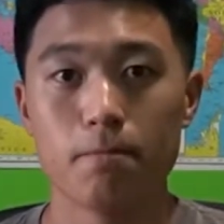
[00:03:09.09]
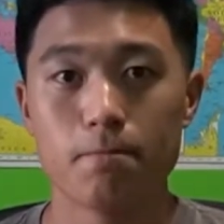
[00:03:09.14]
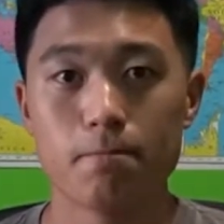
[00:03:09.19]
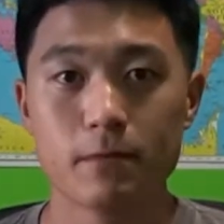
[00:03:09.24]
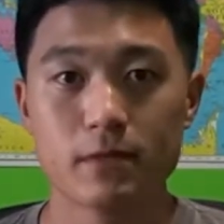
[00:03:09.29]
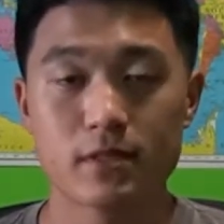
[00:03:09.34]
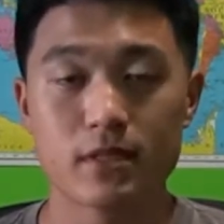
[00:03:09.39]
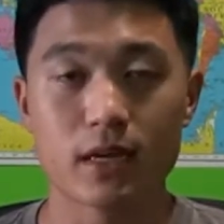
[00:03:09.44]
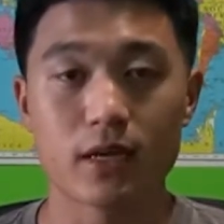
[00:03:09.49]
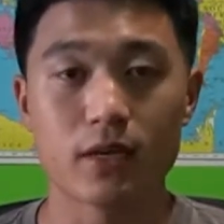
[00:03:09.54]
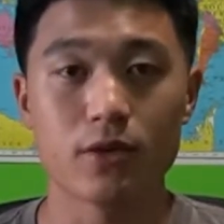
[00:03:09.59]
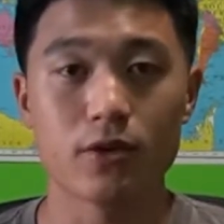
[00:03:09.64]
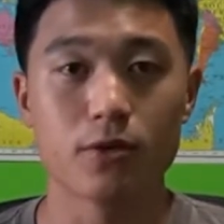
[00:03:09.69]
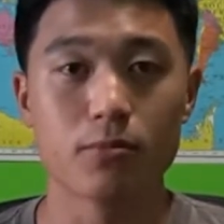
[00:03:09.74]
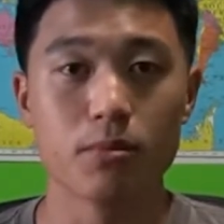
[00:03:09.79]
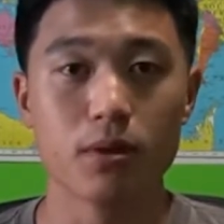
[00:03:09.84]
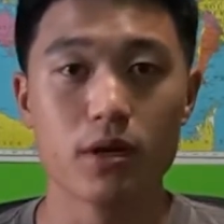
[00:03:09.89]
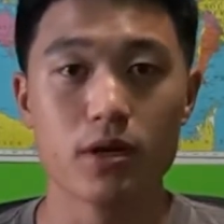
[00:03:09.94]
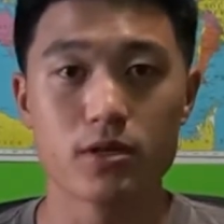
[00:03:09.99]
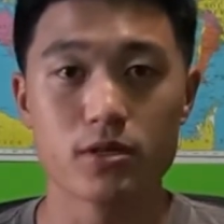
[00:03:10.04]
second year
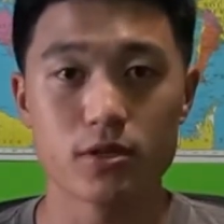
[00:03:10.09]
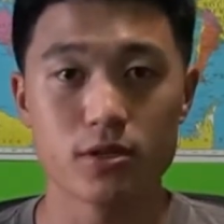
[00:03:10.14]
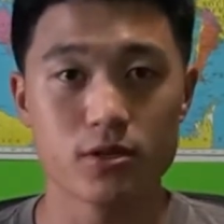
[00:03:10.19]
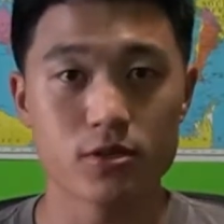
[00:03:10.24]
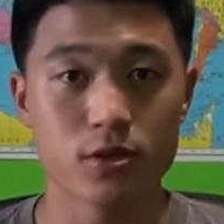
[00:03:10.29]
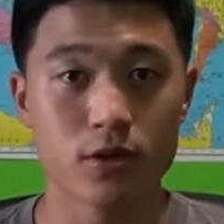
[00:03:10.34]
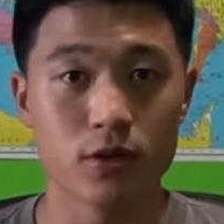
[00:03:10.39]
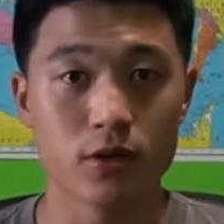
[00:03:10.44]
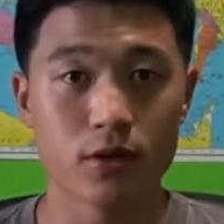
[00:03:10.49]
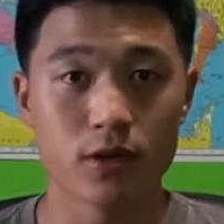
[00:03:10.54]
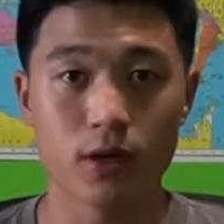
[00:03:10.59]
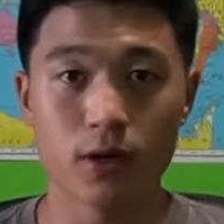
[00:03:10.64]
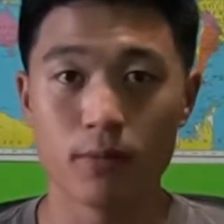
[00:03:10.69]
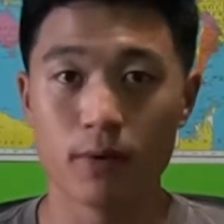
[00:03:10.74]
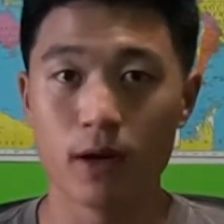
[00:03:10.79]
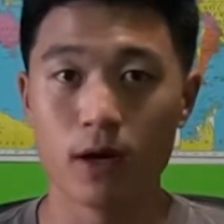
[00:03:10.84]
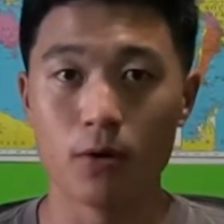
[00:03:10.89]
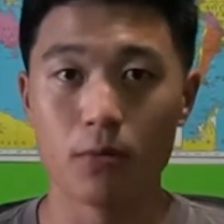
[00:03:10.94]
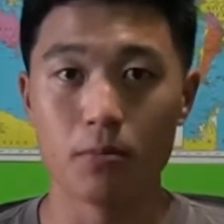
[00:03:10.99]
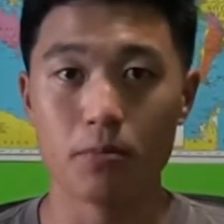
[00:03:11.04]
players that are starting to come
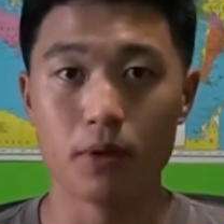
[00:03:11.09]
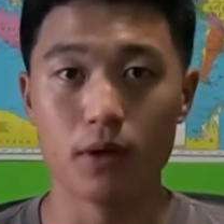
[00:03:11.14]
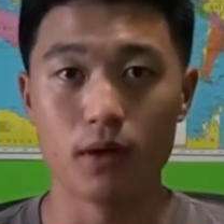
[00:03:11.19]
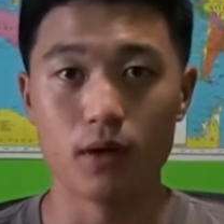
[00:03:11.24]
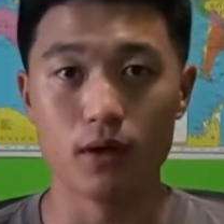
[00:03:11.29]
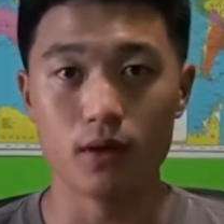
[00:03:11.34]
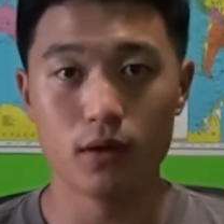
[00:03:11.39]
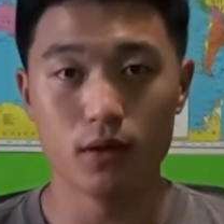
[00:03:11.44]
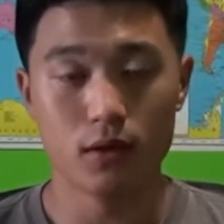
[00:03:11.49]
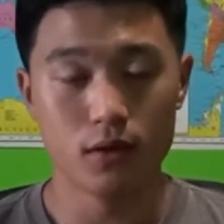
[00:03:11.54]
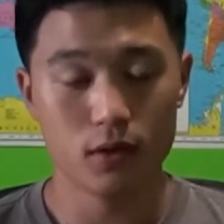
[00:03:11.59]
out, but